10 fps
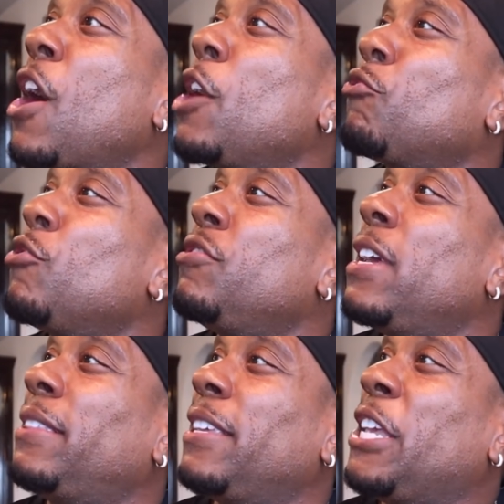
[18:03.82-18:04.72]

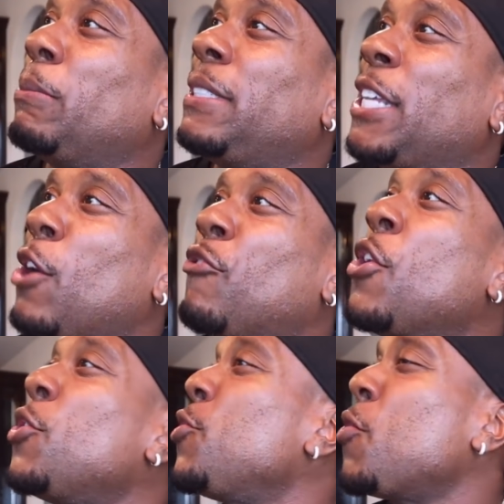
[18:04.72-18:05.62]
contradicting
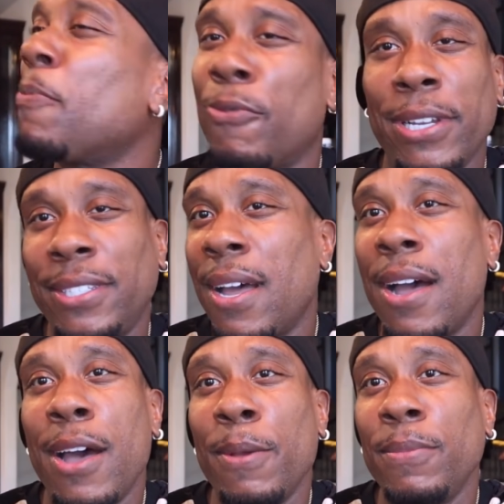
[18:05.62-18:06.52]
himself numerous
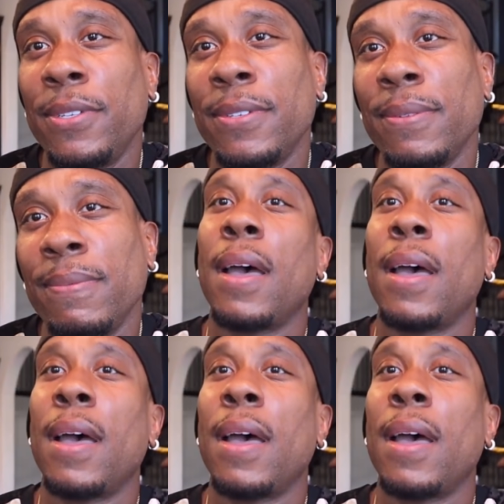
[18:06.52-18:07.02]
times.